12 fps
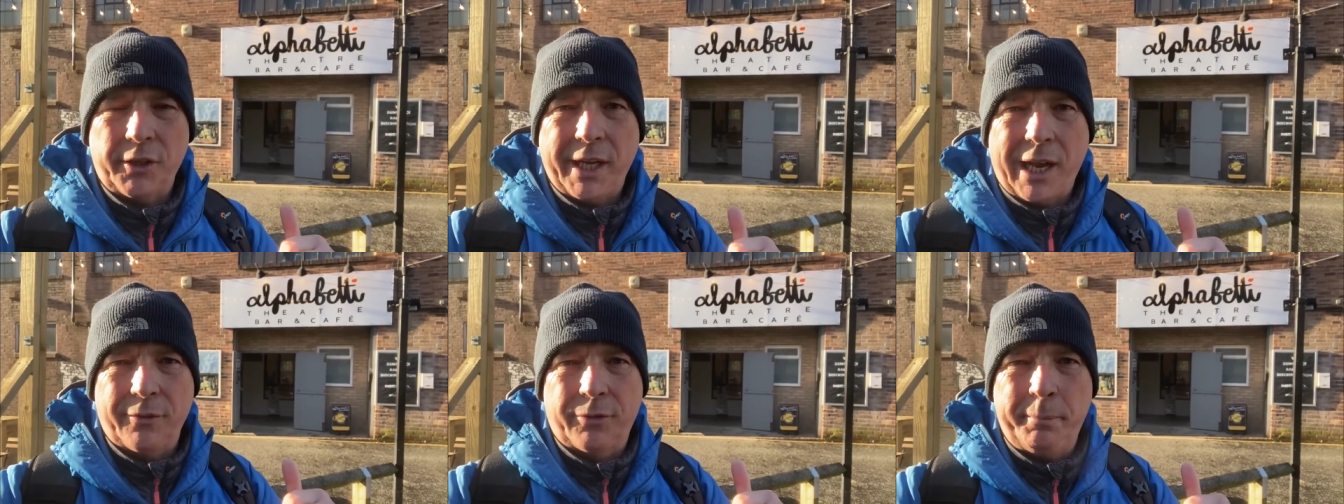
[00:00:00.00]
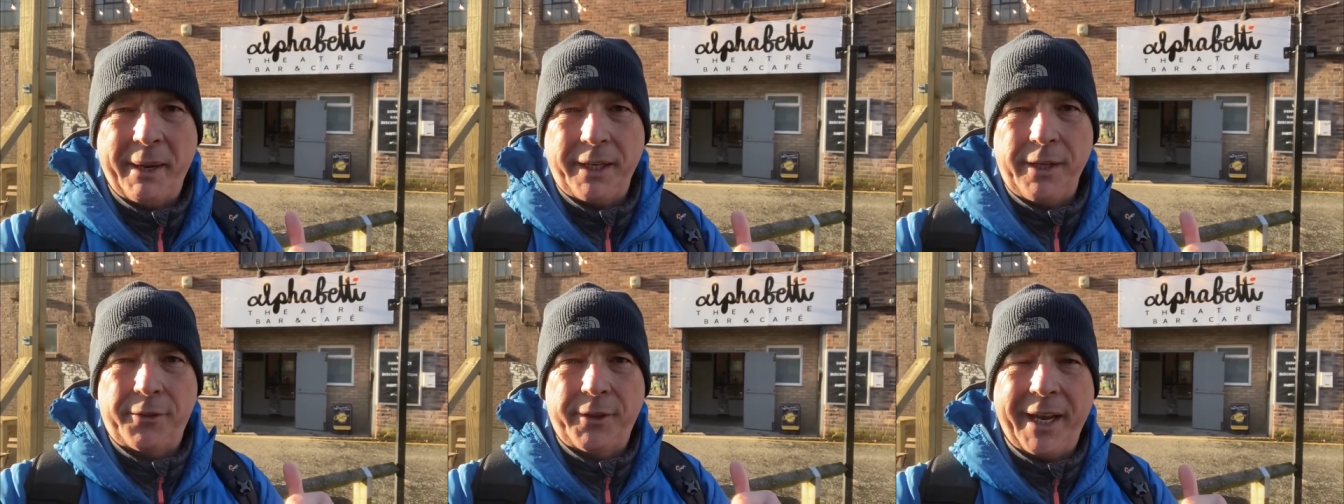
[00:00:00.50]
the
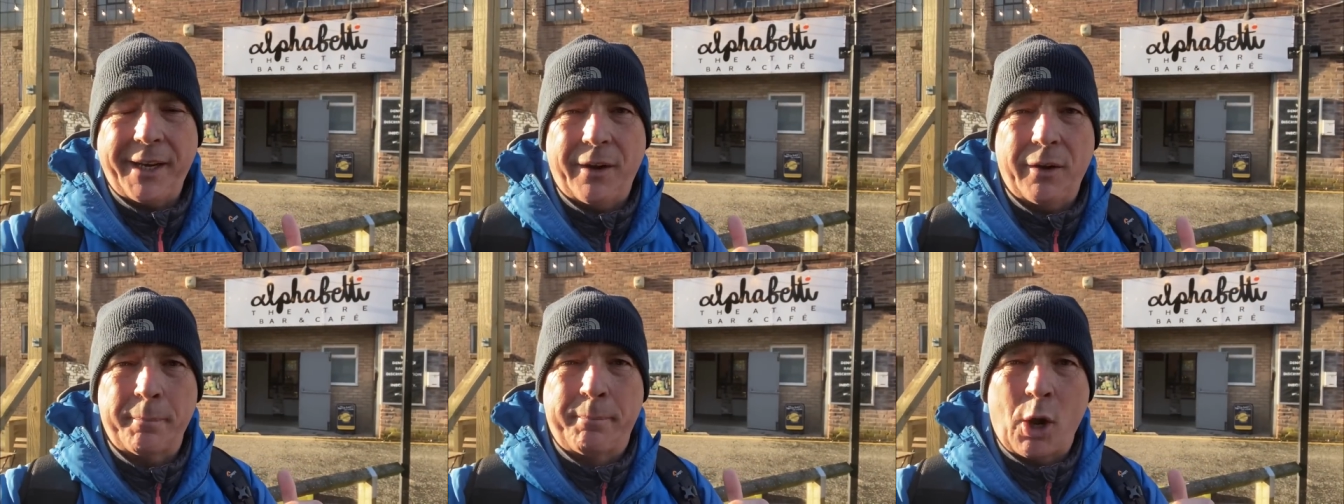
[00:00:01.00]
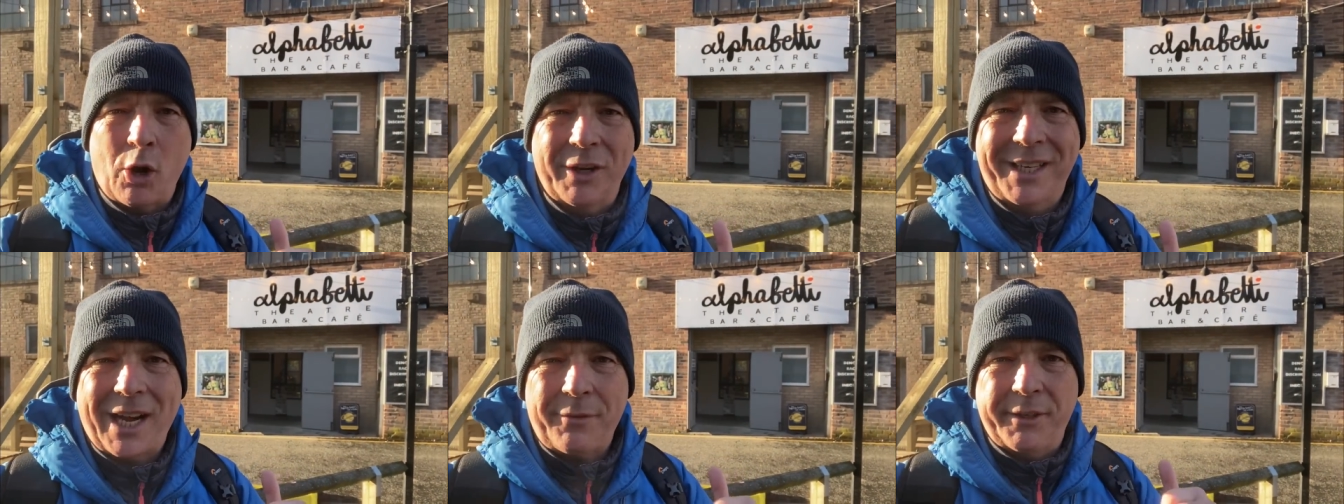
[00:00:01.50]
Alphabetti Theatre at Bar
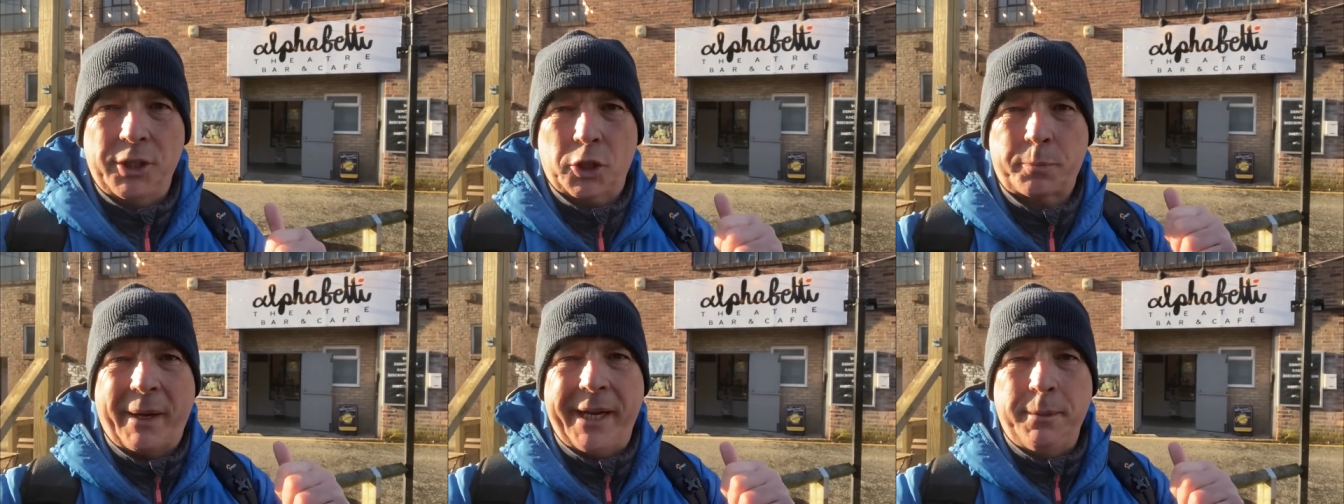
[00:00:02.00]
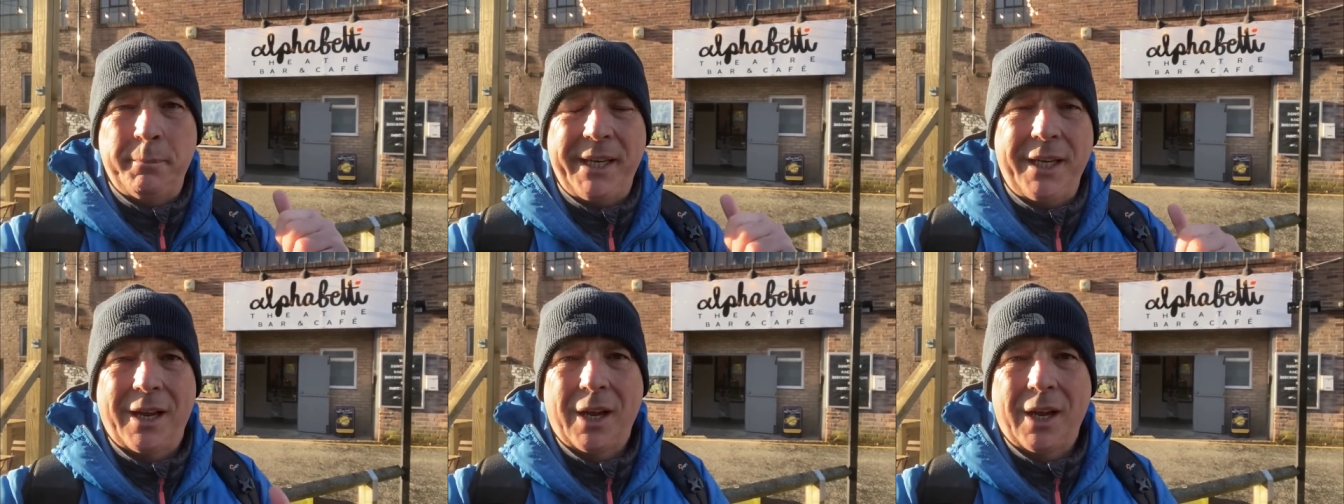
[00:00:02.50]
and Cafe just behind me